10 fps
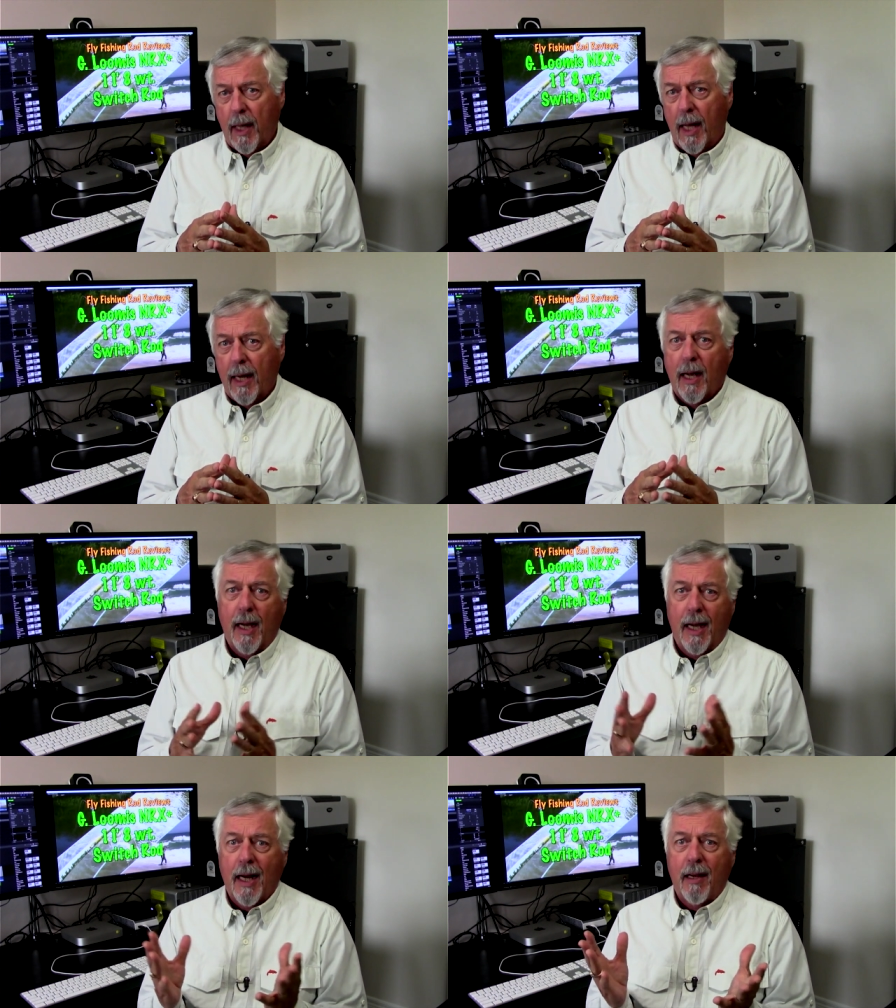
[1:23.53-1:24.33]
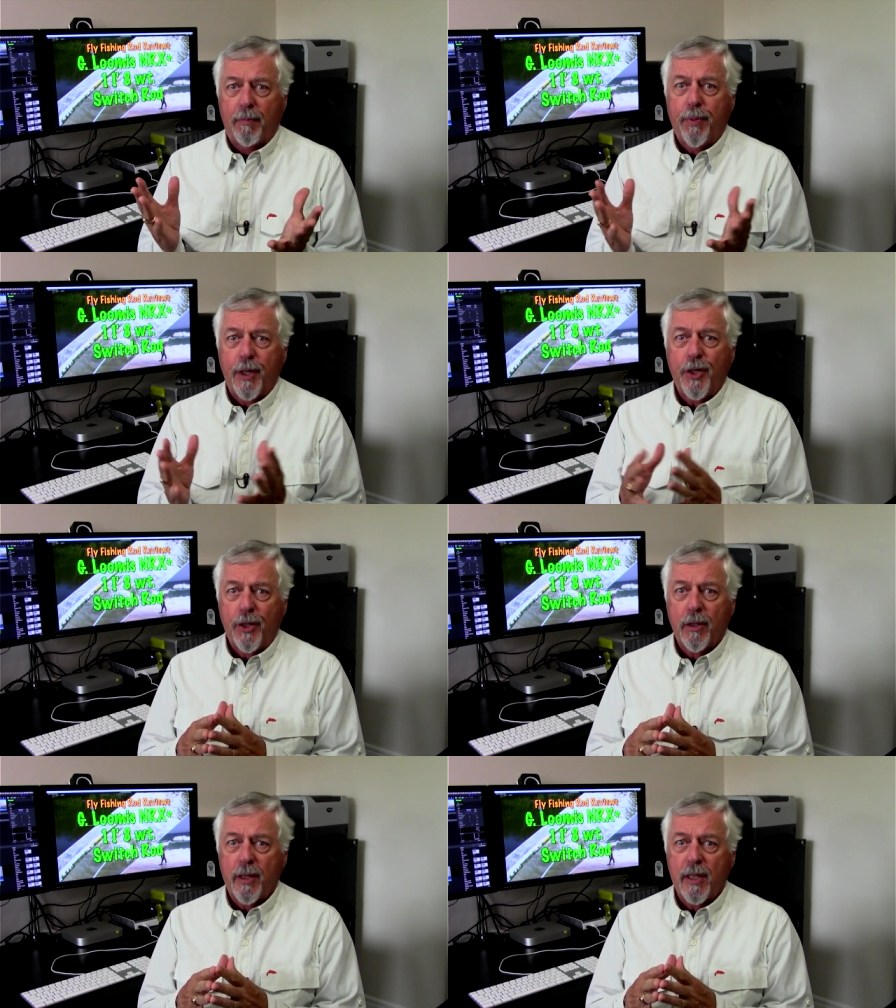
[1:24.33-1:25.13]
And, I, and I'm pretty
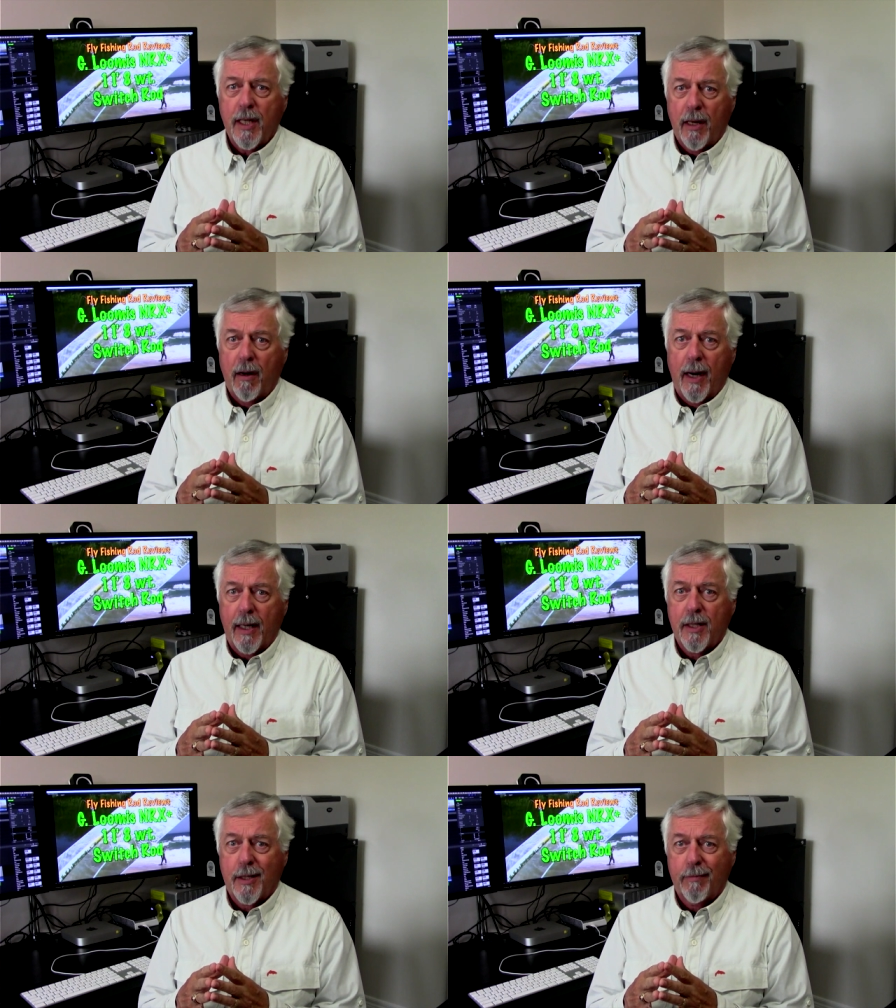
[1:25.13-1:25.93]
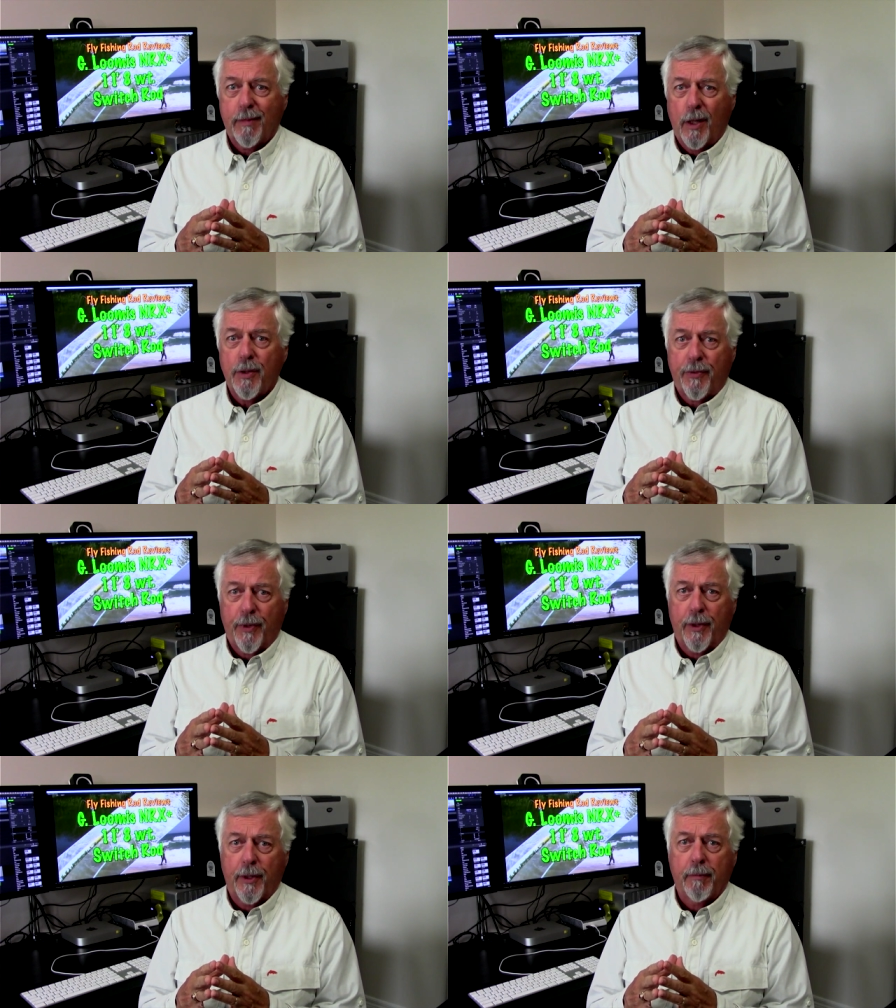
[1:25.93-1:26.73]
sure this NRX goes
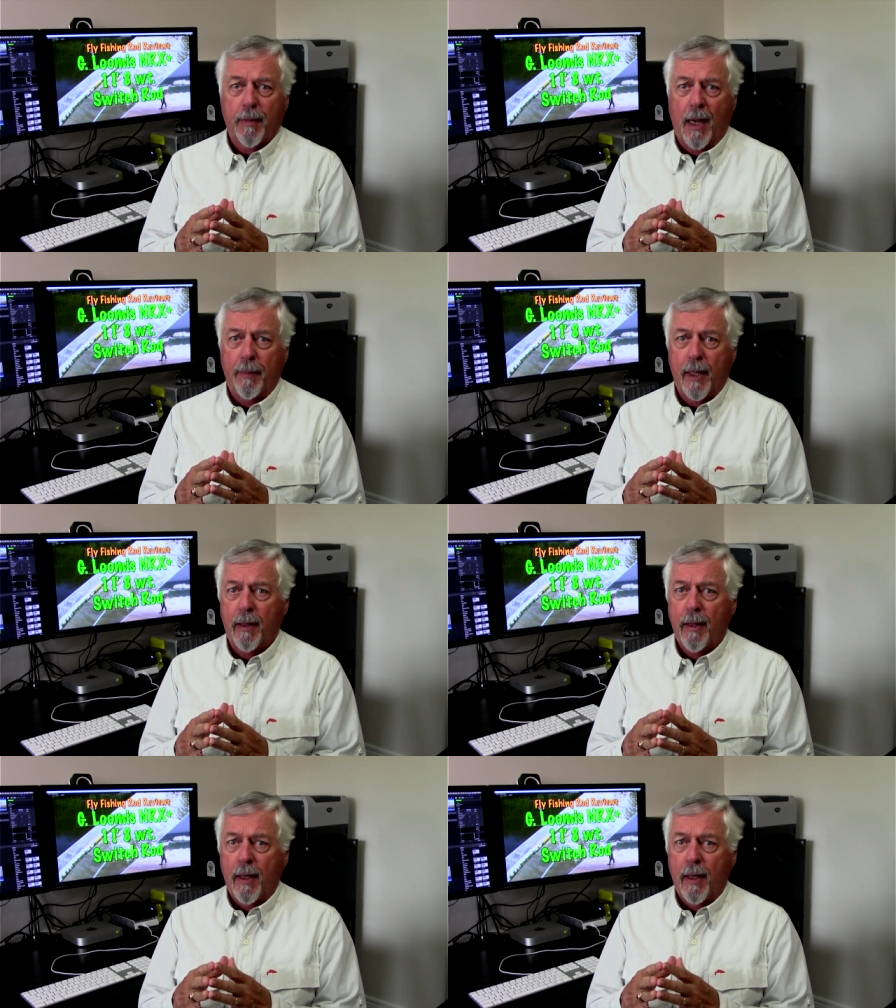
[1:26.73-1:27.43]
further. I mean,